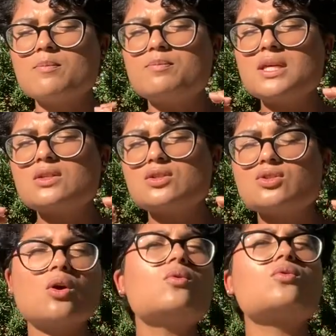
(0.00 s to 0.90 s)
Be
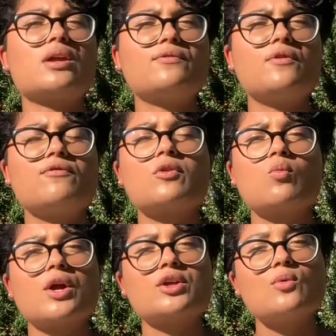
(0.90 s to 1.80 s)
so grateful for
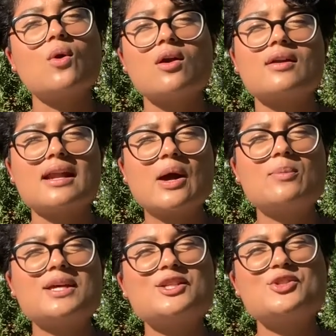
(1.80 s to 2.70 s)
where you are now
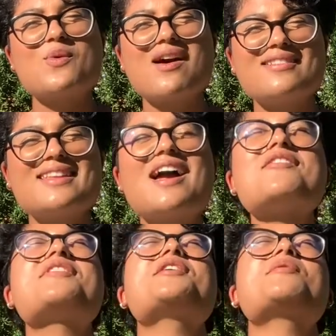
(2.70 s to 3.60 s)
because you are
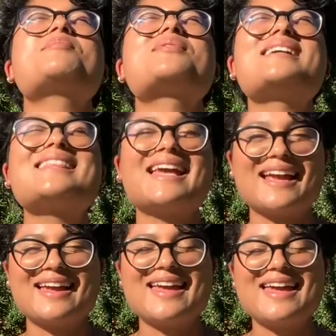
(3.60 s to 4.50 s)
alive and you're breathing.